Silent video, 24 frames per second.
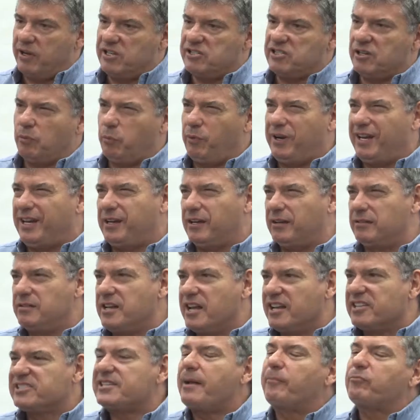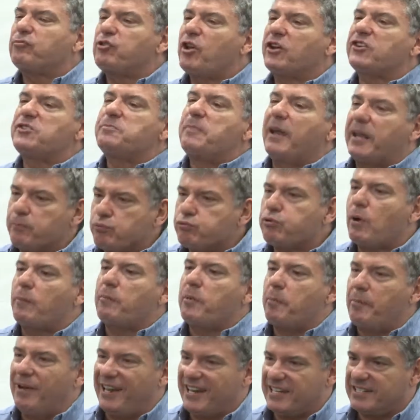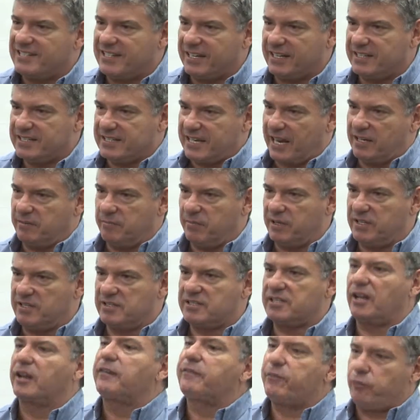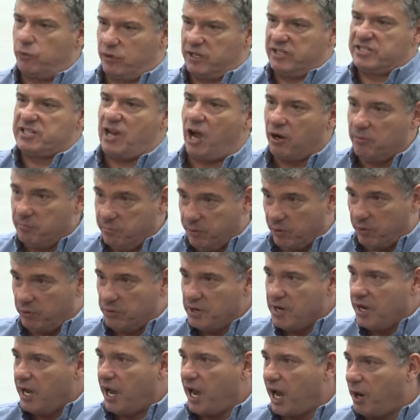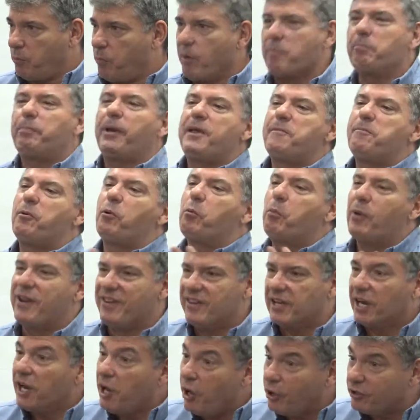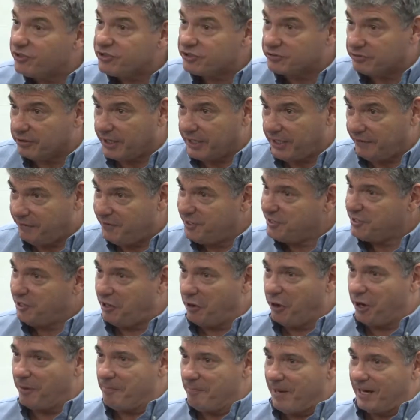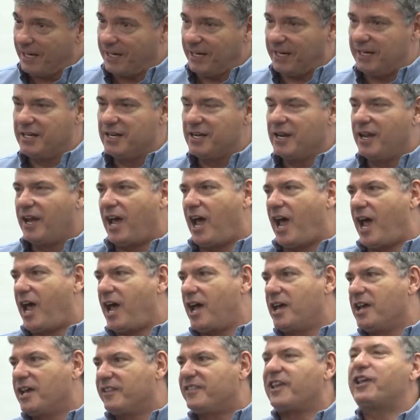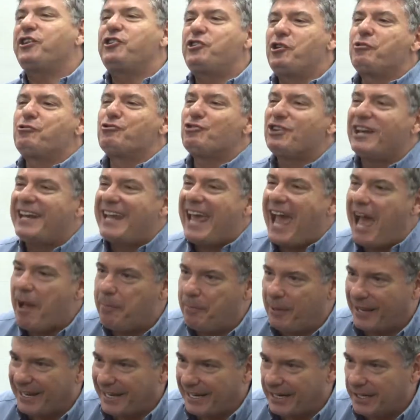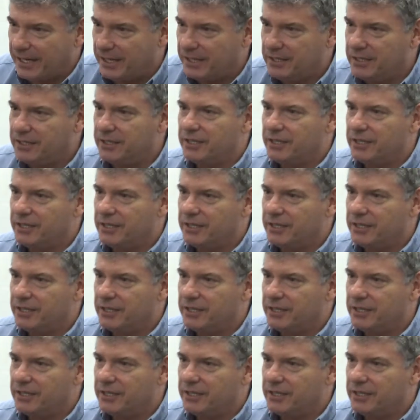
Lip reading: is that we can sometimes make probabilistic statements. Like, for example, when people win the lottery, if it's a lot of money, they're usually happy.